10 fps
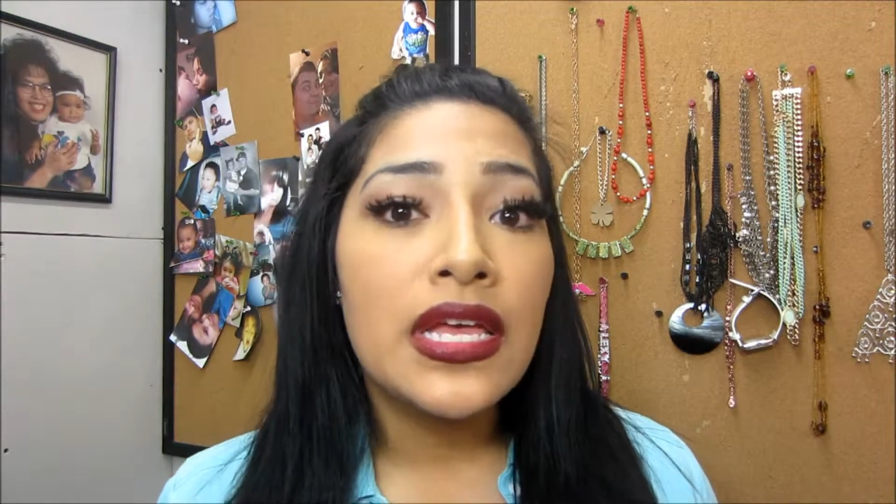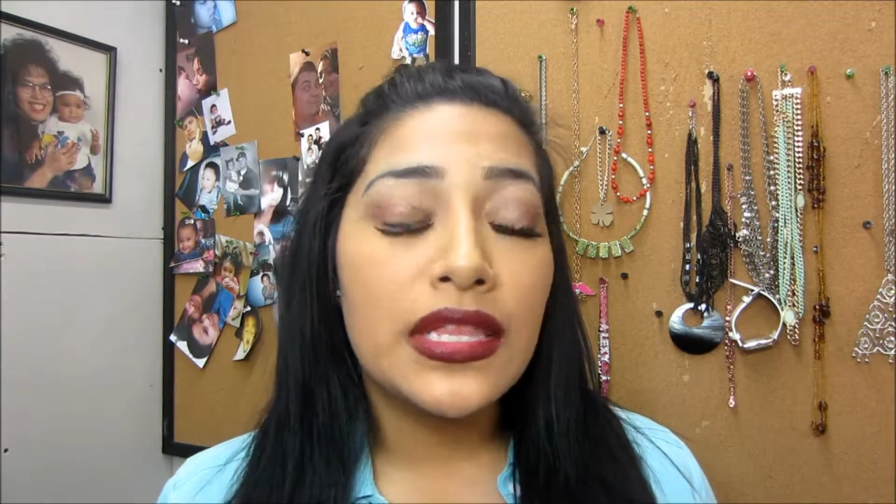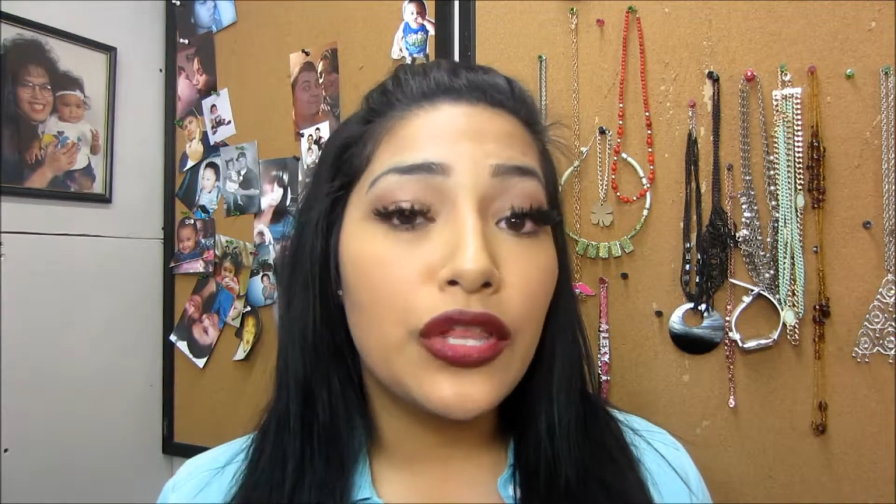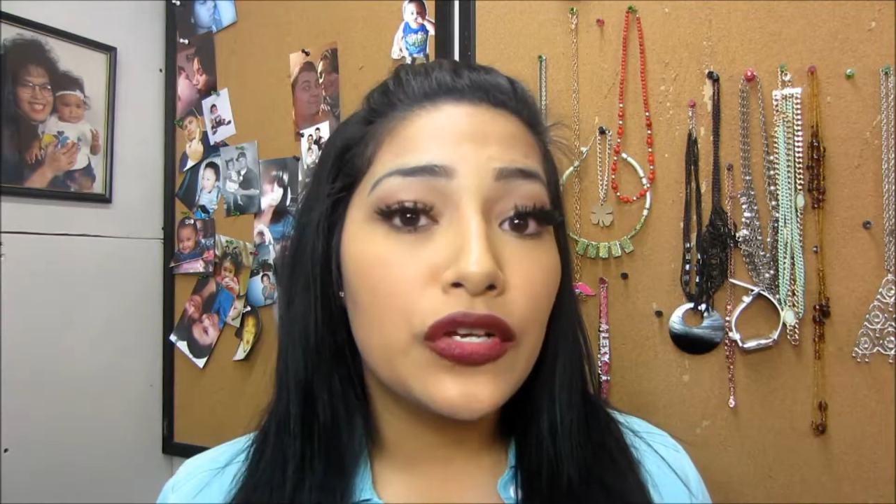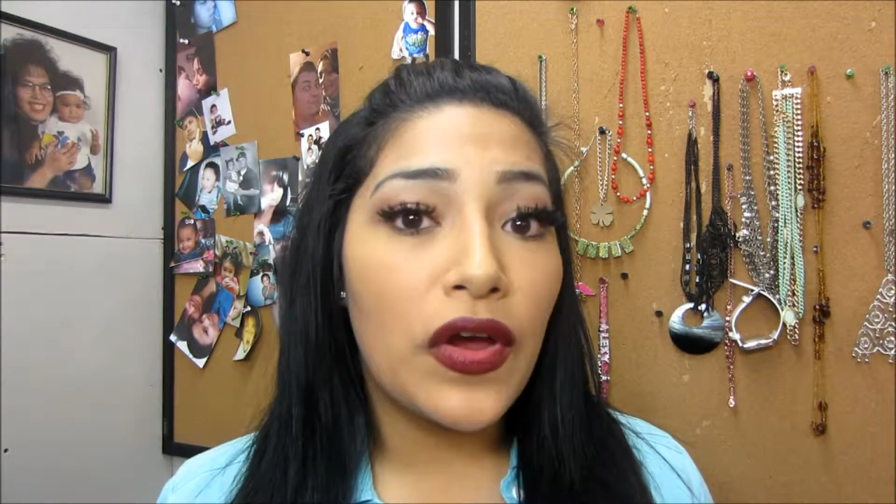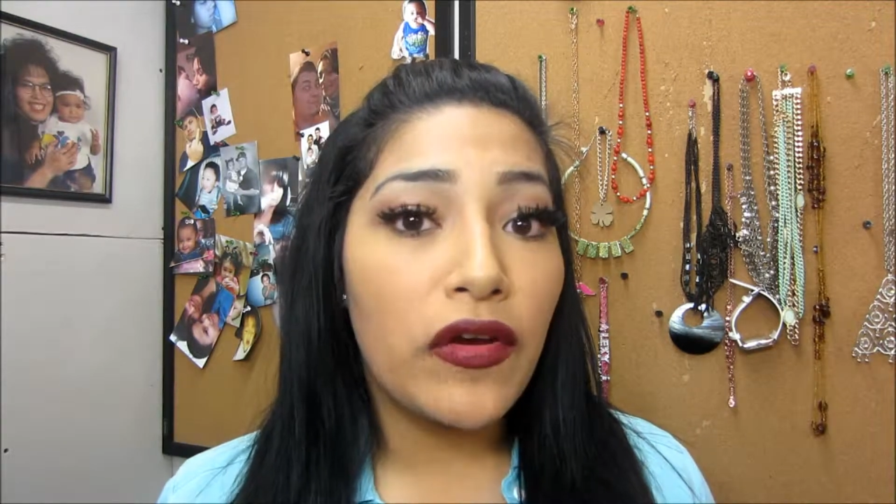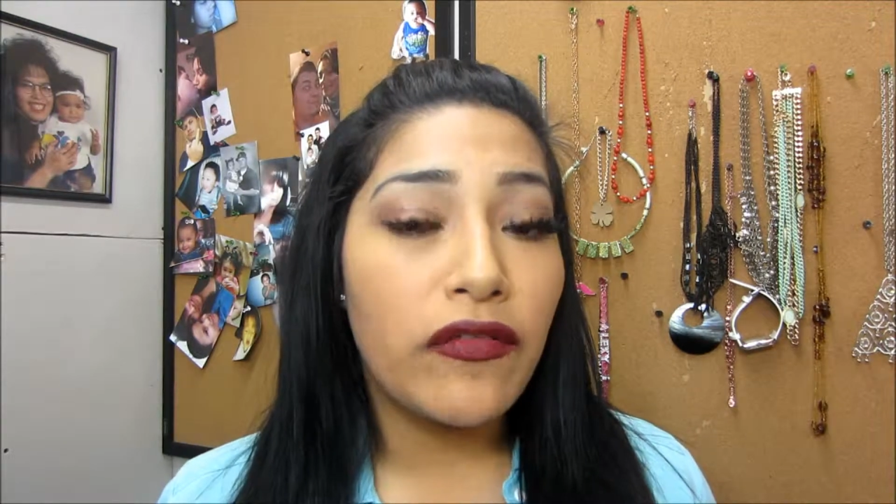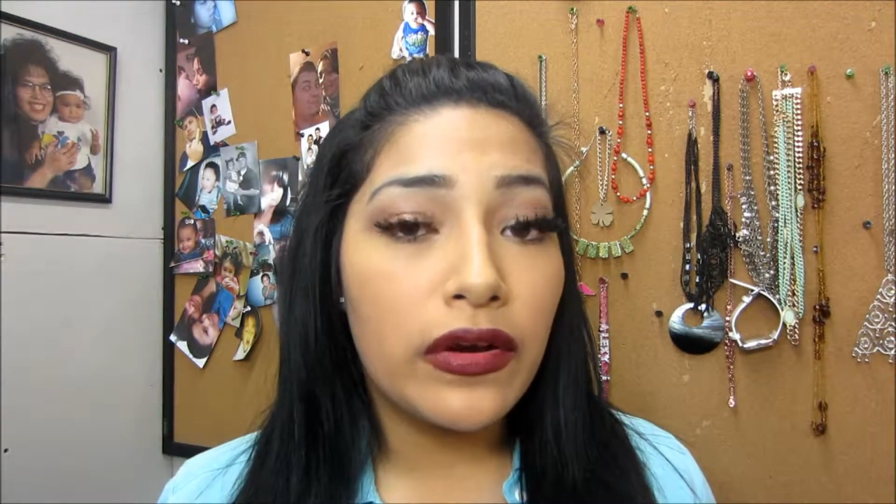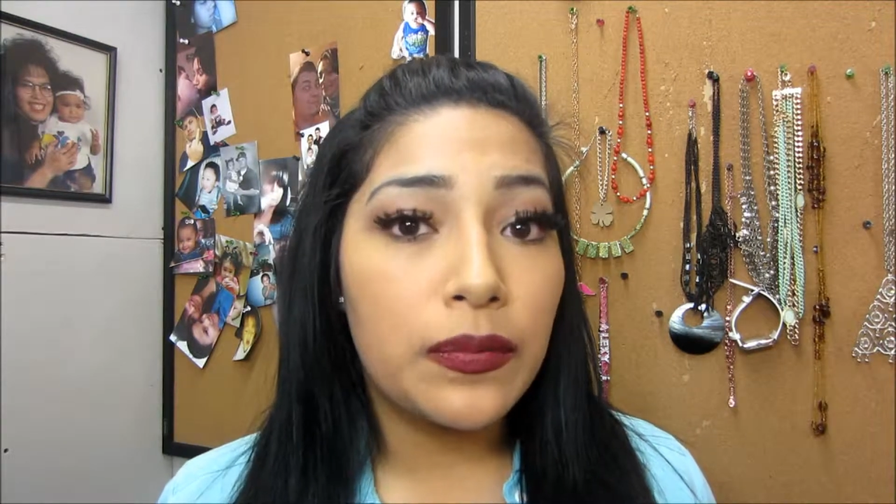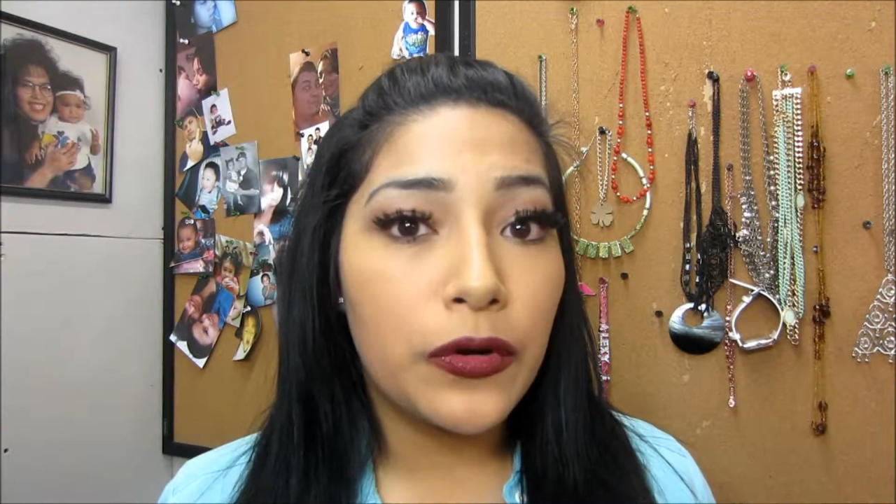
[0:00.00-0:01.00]
they looked very,
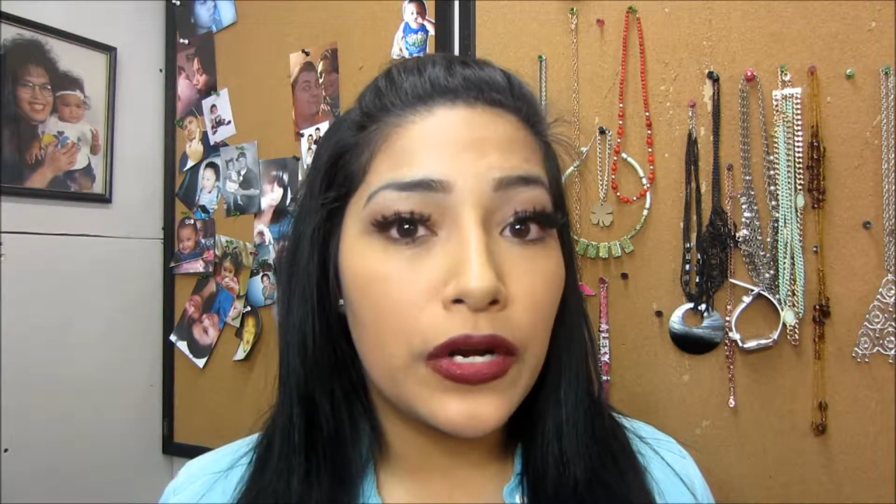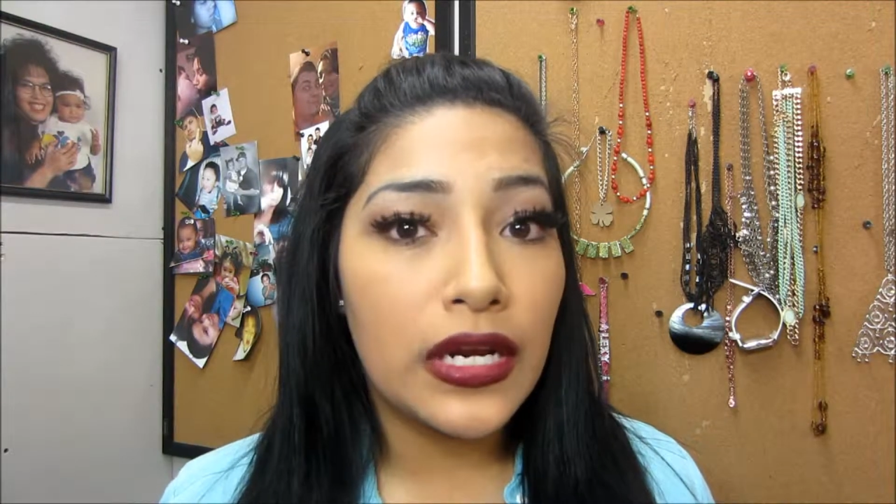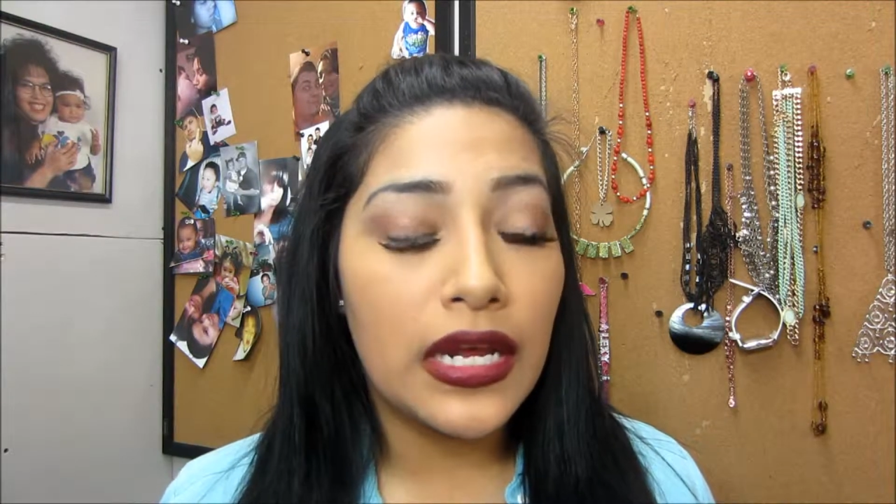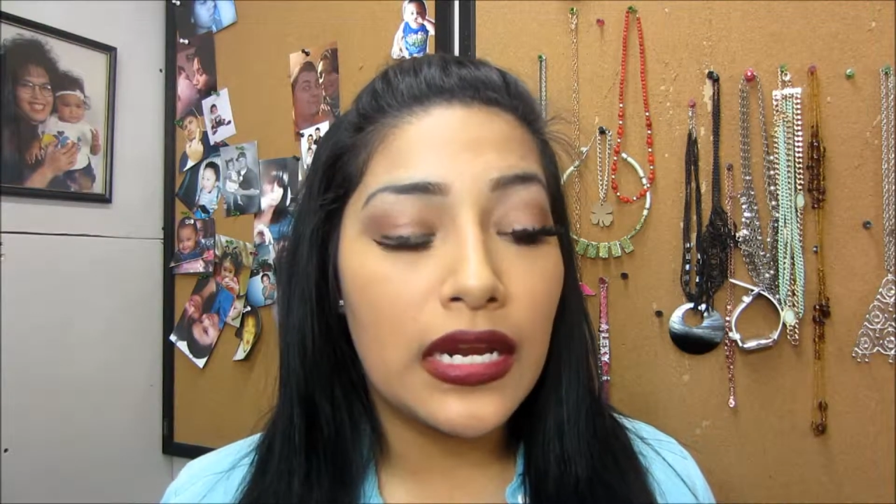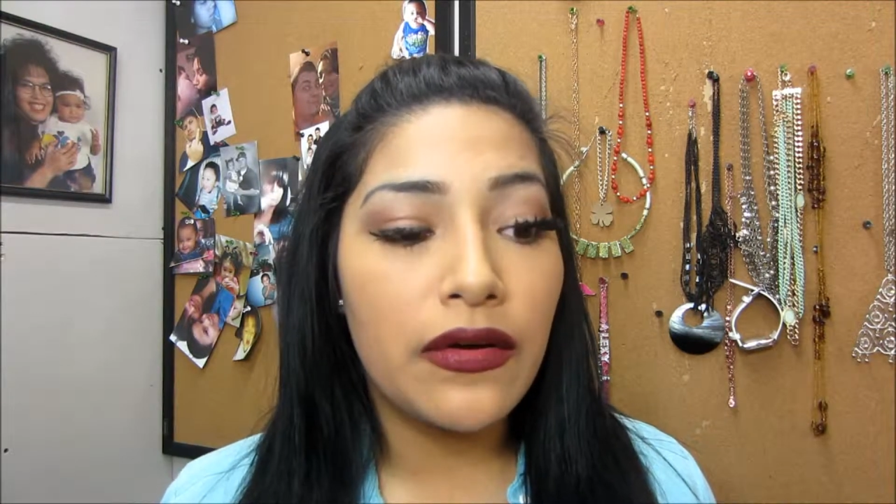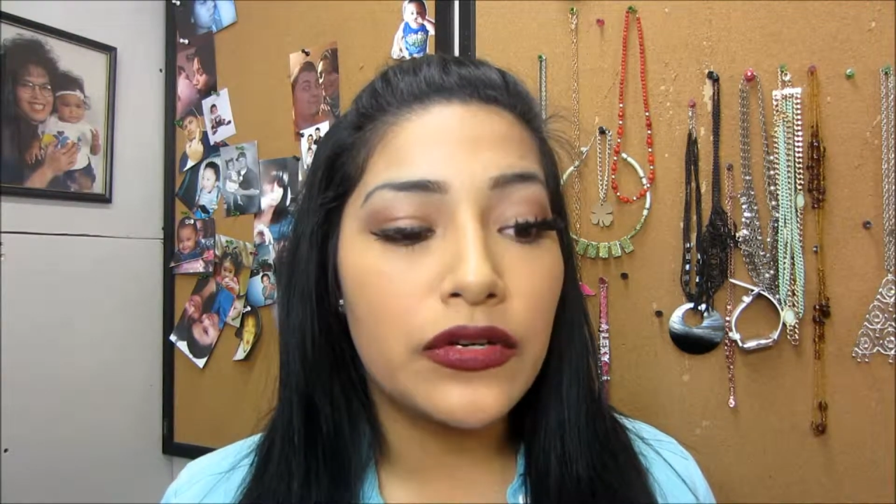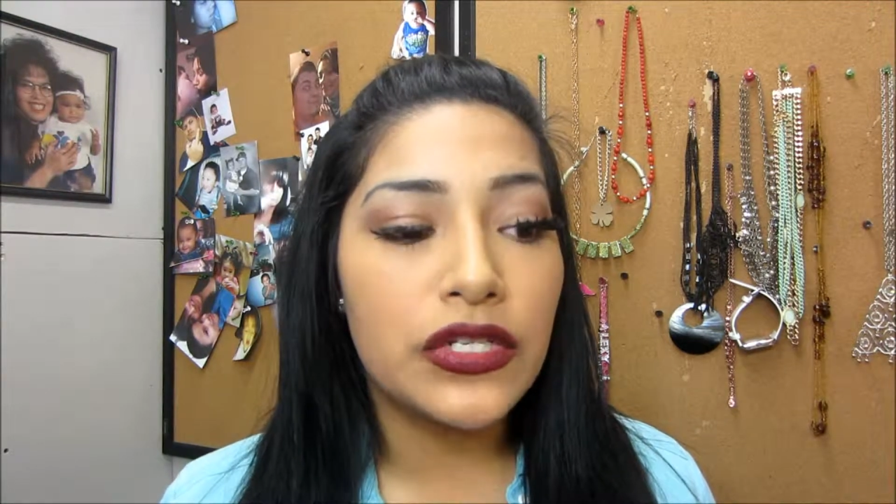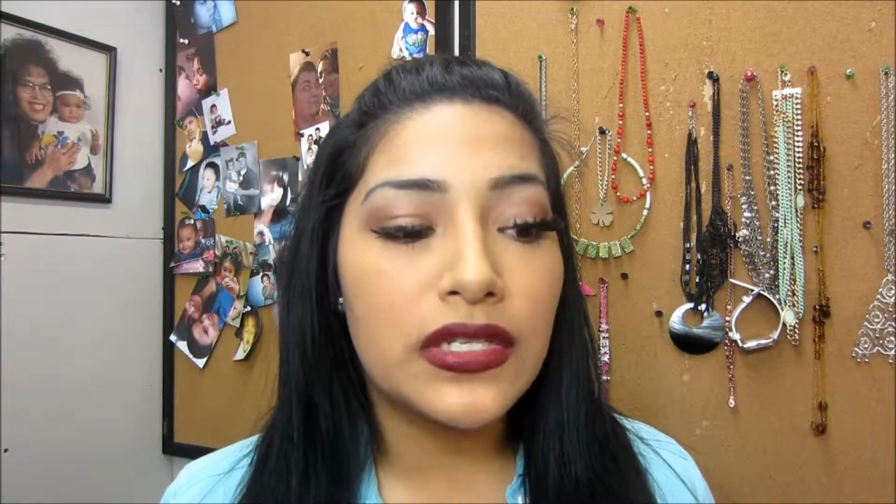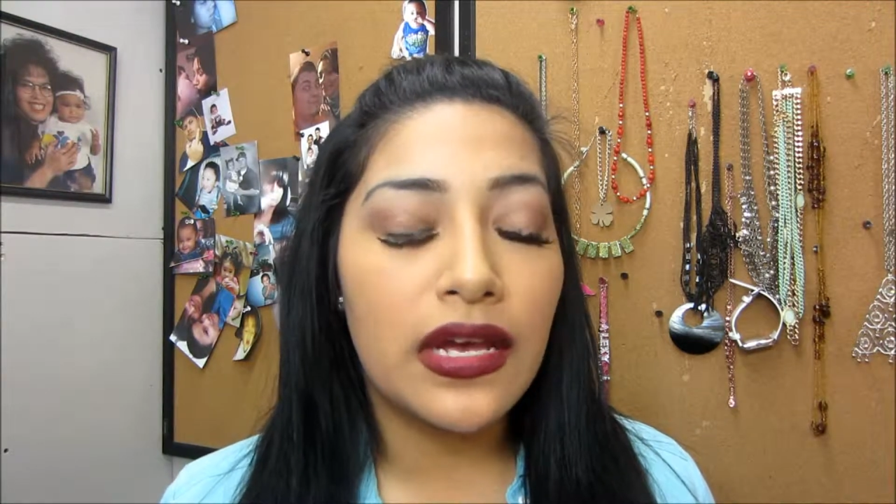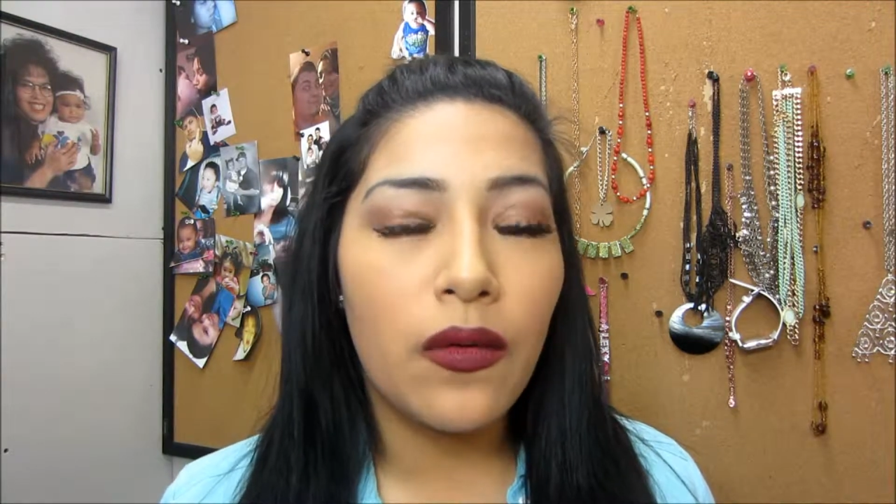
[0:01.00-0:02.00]
very pretty, and I was
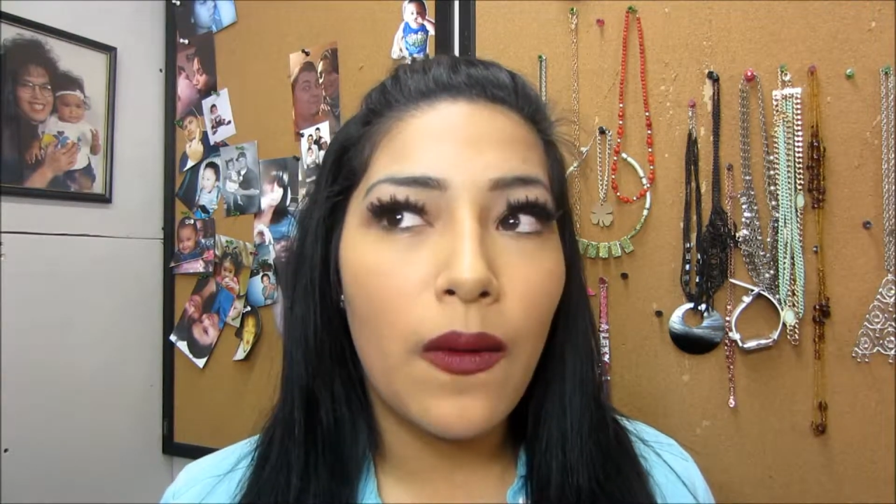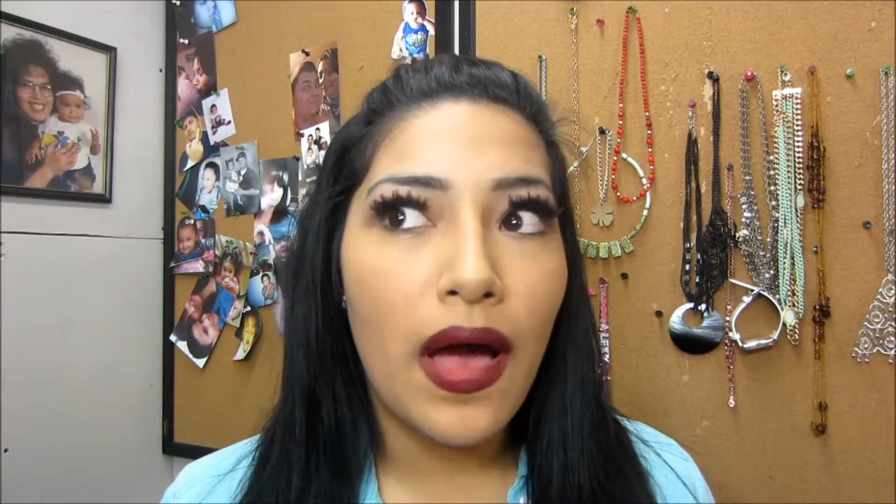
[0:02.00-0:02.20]
just like,